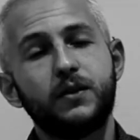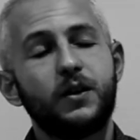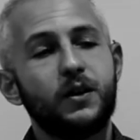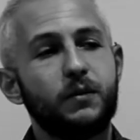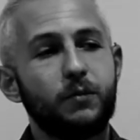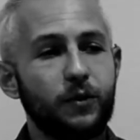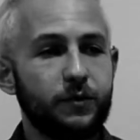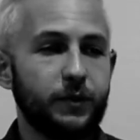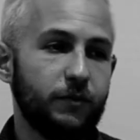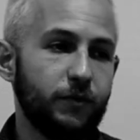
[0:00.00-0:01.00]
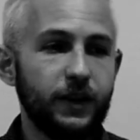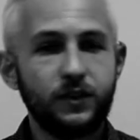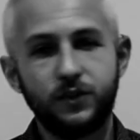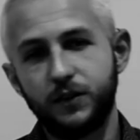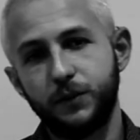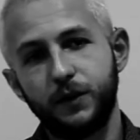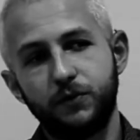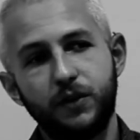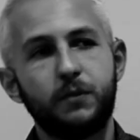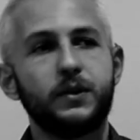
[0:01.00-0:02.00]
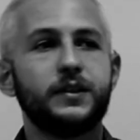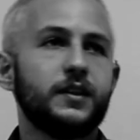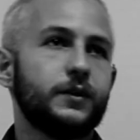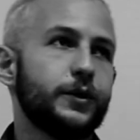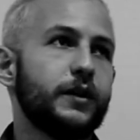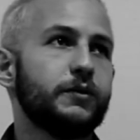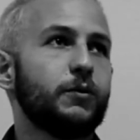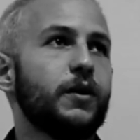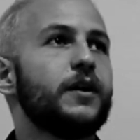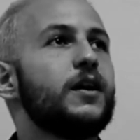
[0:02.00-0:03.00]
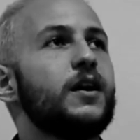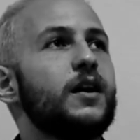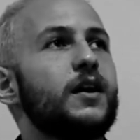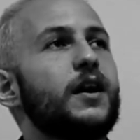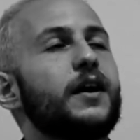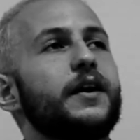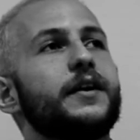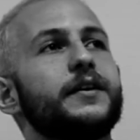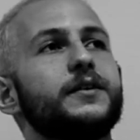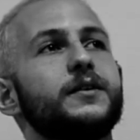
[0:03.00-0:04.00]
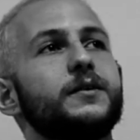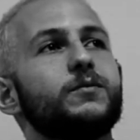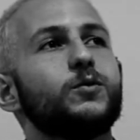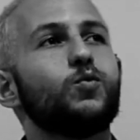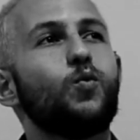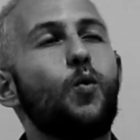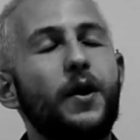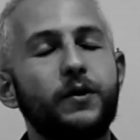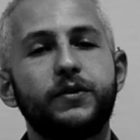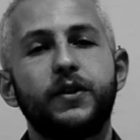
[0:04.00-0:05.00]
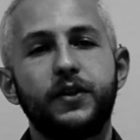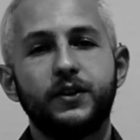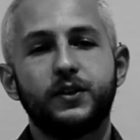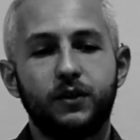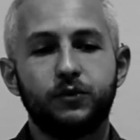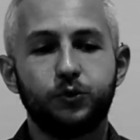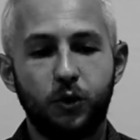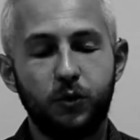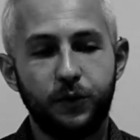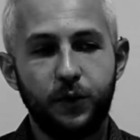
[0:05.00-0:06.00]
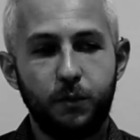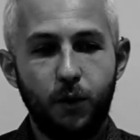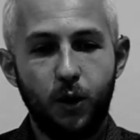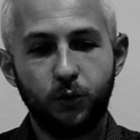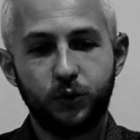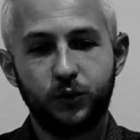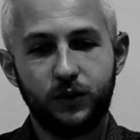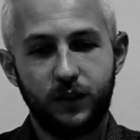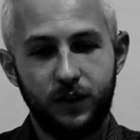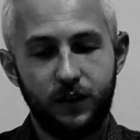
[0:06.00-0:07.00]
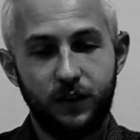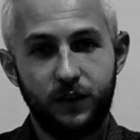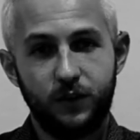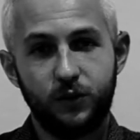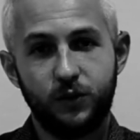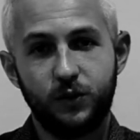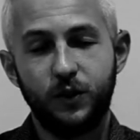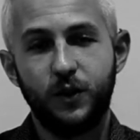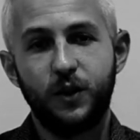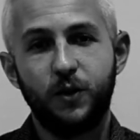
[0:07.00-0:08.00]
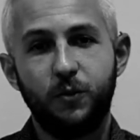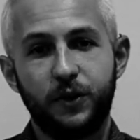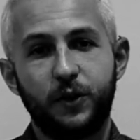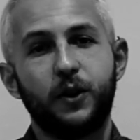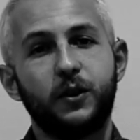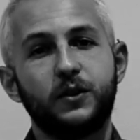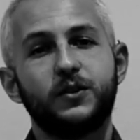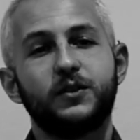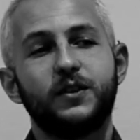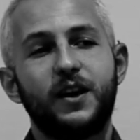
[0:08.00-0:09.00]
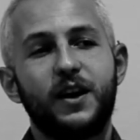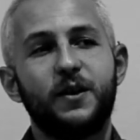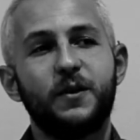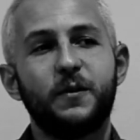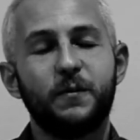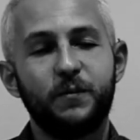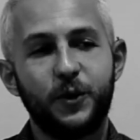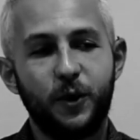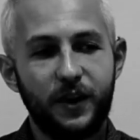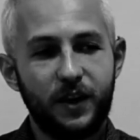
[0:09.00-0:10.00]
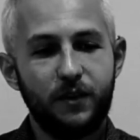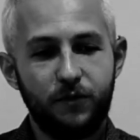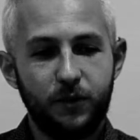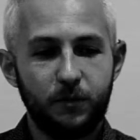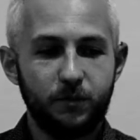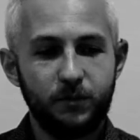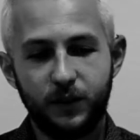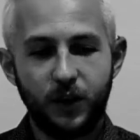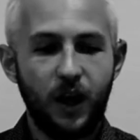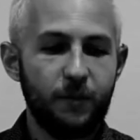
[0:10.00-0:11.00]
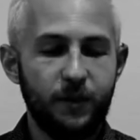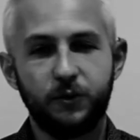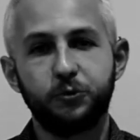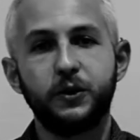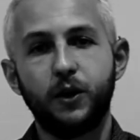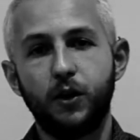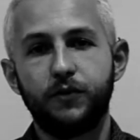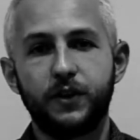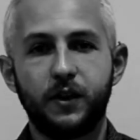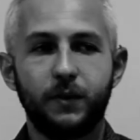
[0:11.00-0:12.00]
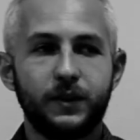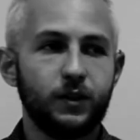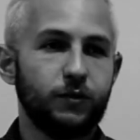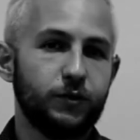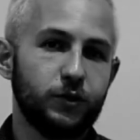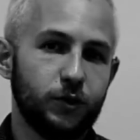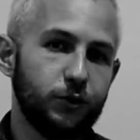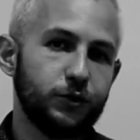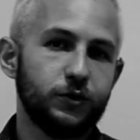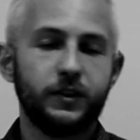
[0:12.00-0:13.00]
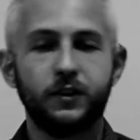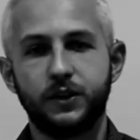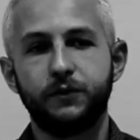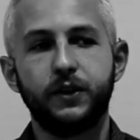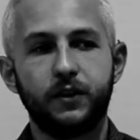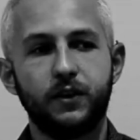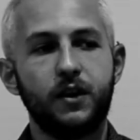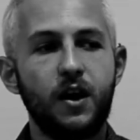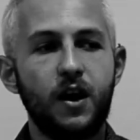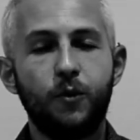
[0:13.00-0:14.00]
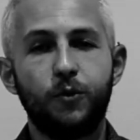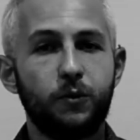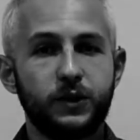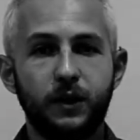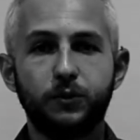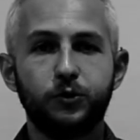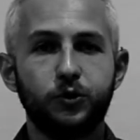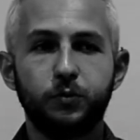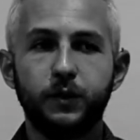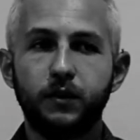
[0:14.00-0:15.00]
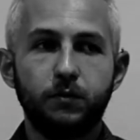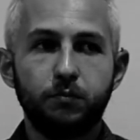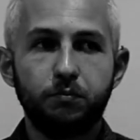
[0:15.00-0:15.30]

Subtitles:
both around friends and around family and around everyone. And one of the things that I've struggled with the most is with girls. Now, I came from a time when I was really confident in myself, good social skills, everything, where I was able to just be